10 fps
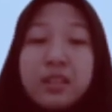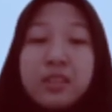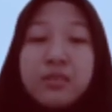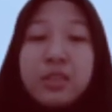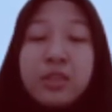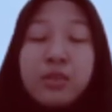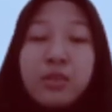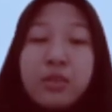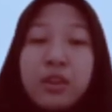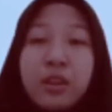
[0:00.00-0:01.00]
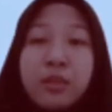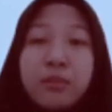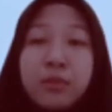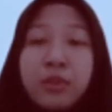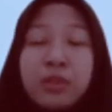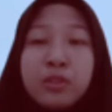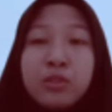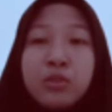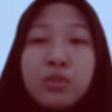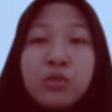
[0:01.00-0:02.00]
In this video, I'm
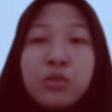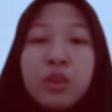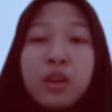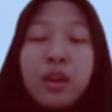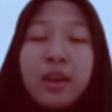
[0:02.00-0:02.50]
going to